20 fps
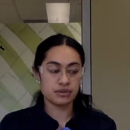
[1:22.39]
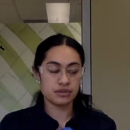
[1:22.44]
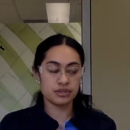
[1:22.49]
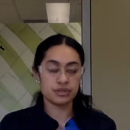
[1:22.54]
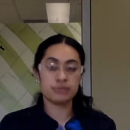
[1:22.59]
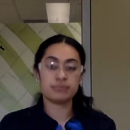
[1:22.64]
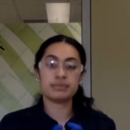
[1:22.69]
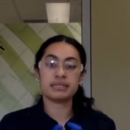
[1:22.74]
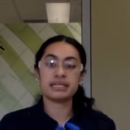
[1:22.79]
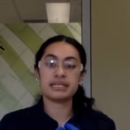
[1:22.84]
You
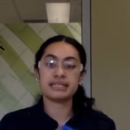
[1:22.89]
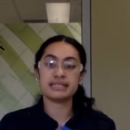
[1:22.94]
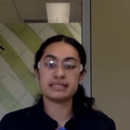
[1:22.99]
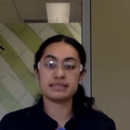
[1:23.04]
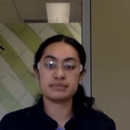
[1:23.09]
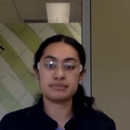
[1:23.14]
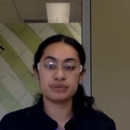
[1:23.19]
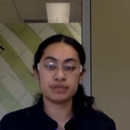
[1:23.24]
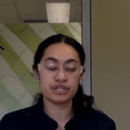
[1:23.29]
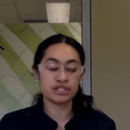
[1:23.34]
can
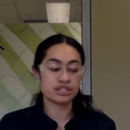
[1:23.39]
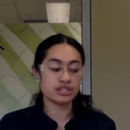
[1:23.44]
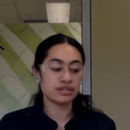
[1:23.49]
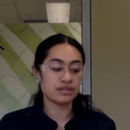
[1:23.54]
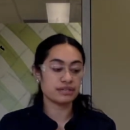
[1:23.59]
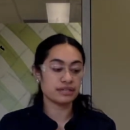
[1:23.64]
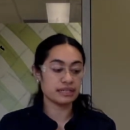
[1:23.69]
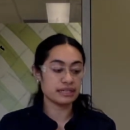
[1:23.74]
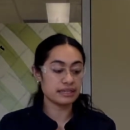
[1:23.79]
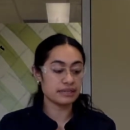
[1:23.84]
place pressure
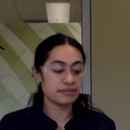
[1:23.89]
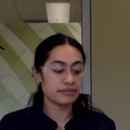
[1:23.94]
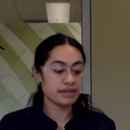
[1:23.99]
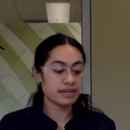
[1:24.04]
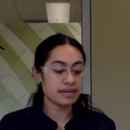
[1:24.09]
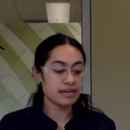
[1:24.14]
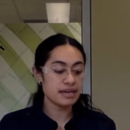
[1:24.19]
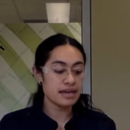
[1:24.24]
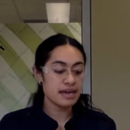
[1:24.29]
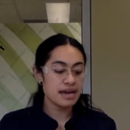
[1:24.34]
on their liver.